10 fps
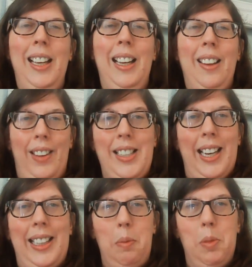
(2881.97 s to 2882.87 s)
They
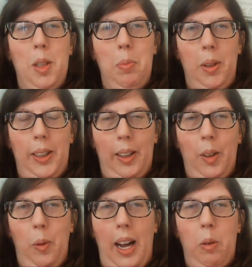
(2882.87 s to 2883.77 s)
take him to the building in
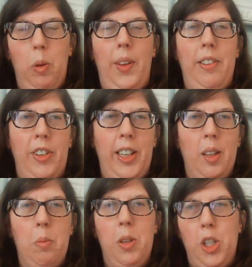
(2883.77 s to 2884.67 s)
the right, where they feed
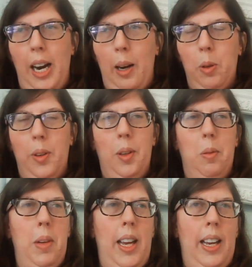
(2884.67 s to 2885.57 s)
them and shower
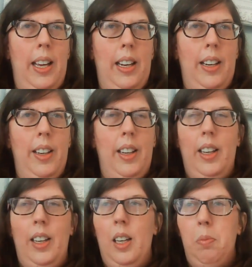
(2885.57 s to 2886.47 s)
them and
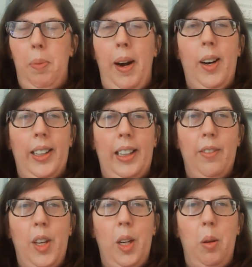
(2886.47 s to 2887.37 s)
prepare to
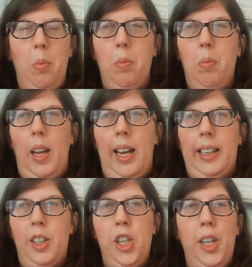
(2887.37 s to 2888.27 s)
give them
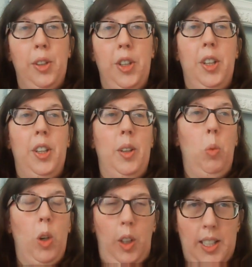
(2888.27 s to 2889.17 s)
like shelter and
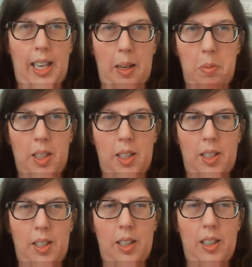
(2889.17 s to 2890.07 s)
work
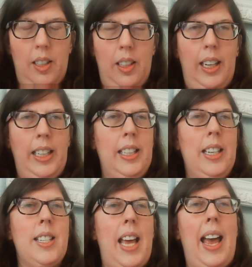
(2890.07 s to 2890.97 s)
assignments. He
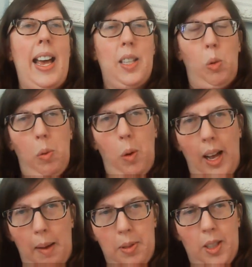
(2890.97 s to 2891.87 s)
does ask what will
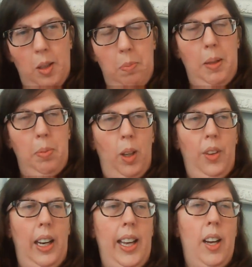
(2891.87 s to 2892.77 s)
happen to the people on
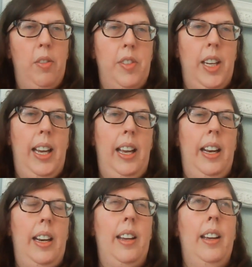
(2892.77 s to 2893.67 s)
the left, and